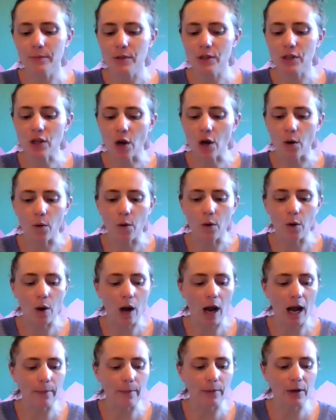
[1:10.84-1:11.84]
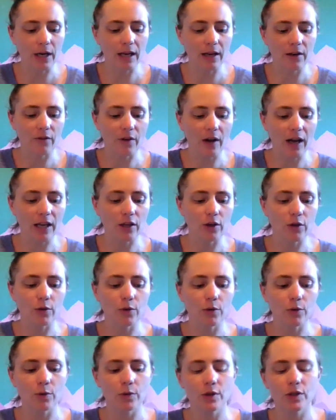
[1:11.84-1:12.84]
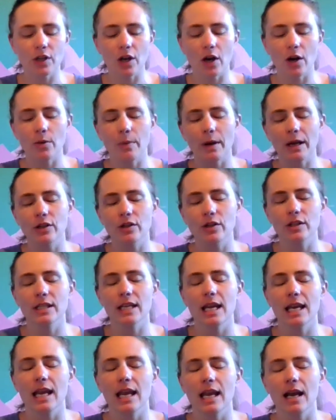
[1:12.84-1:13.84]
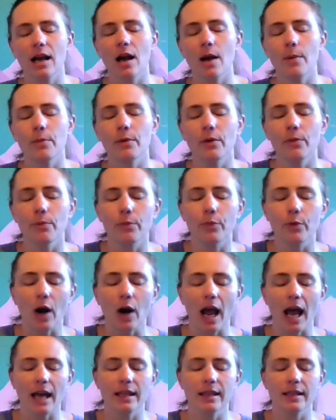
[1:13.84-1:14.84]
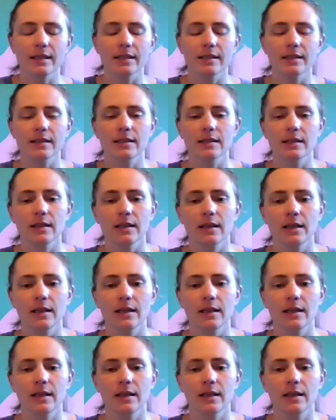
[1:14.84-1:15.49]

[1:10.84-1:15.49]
So I'm going to invite you to start by just taking a couple of breaths